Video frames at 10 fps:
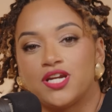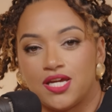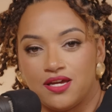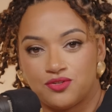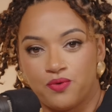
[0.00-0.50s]
it
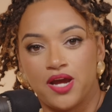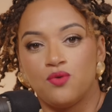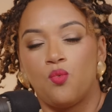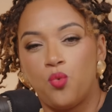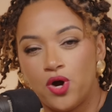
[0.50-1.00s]
is,
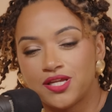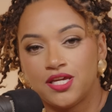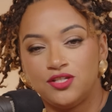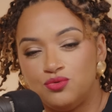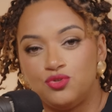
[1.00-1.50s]
right? What
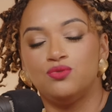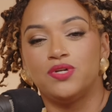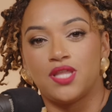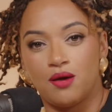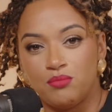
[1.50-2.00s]
can you do
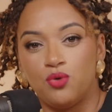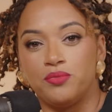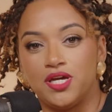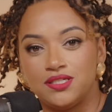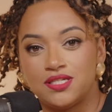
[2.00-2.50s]
in that
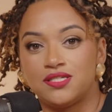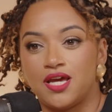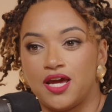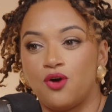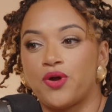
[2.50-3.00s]
moment to
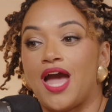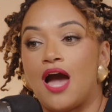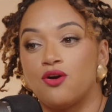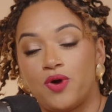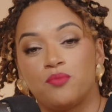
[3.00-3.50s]
say, okay,
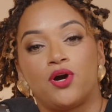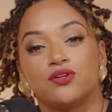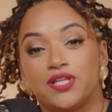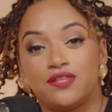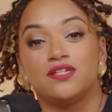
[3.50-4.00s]
how do I
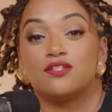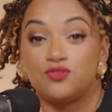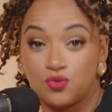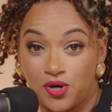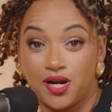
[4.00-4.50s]
parlay this
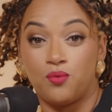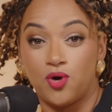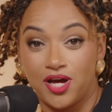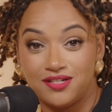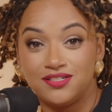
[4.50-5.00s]
into what I
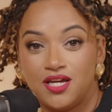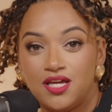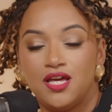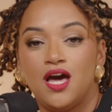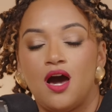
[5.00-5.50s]
want?
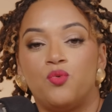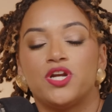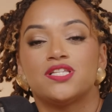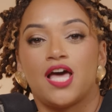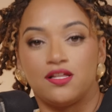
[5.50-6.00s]
What
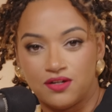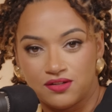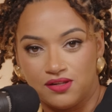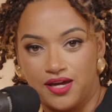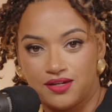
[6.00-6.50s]
does that
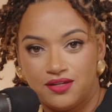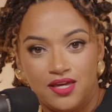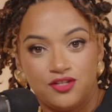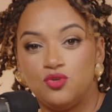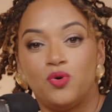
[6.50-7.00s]
look like?
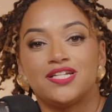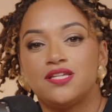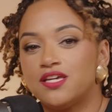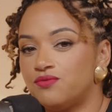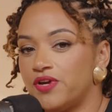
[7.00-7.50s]
You want to
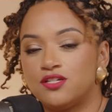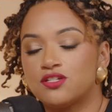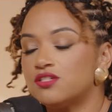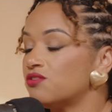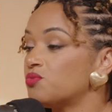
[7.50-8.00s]
take advantage,
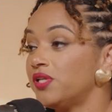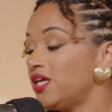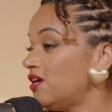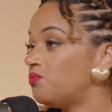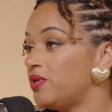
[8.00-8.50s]
because there's
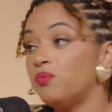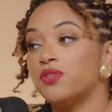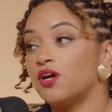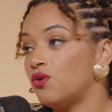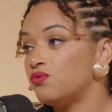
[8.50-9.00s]
plenty of people
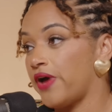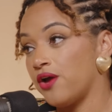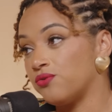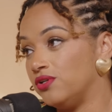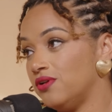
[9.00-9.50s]
that go
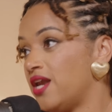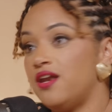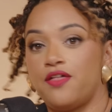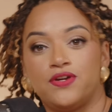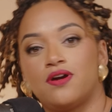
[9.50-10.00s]
viral and
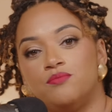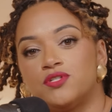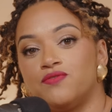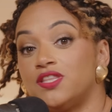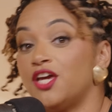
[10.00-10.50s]
nothing
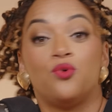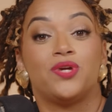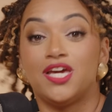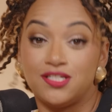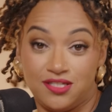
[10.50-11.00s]
comes of it. They don't
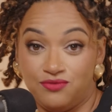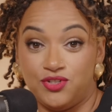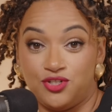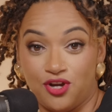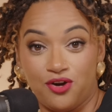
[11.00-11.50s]
get a
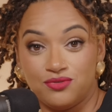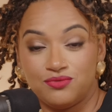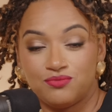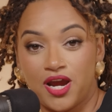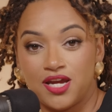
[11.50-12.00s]
TV show,
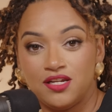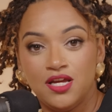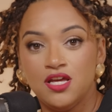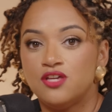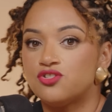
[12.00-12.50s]
right?
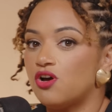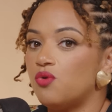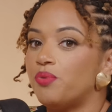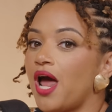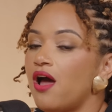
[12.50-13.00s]

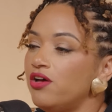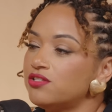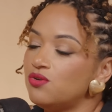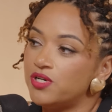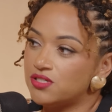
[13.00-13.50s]
So, but I
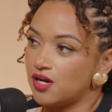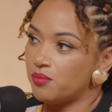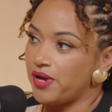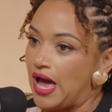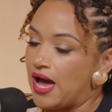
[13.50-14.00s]
also want to talk
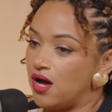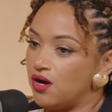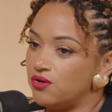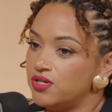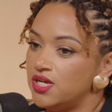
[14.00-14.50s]
about
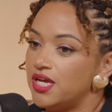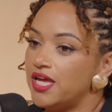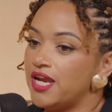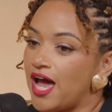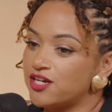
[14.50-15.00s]
how
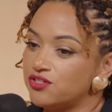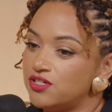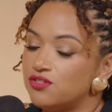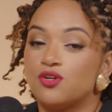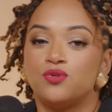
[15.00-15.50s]
it
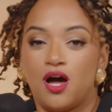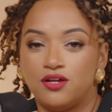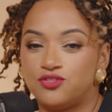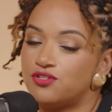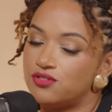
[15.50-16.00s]
actually, so
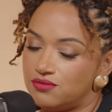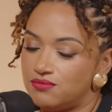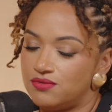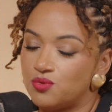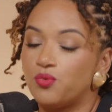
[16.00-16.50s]
y'all, just
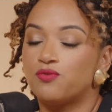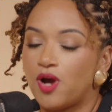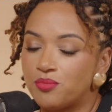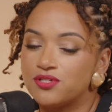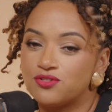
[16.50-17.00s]
so what
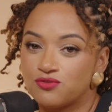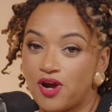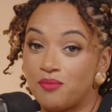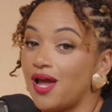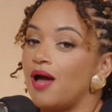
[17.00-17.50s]
Robert is
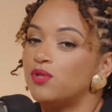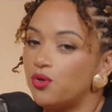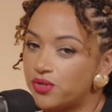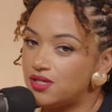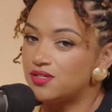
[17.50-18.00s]
describing, I'm
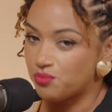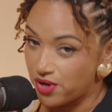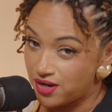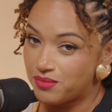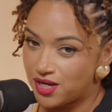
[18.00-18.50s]
low-key his
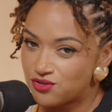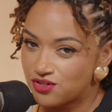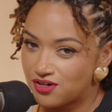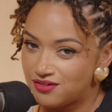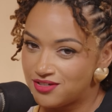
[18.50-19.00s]
brand
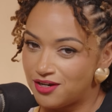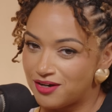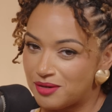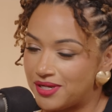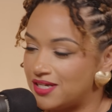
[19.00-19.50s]
manager. You know what I mean?